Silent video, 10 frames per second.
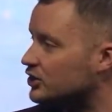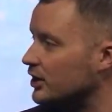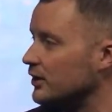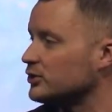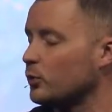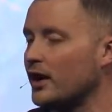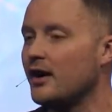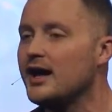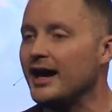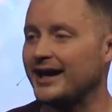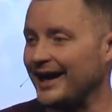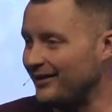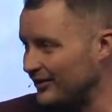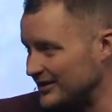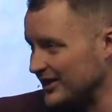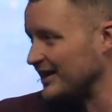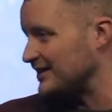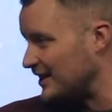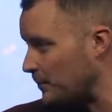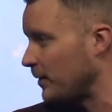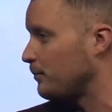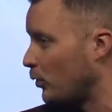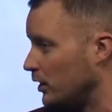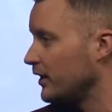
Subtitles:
years where kind of it's like a tipping point,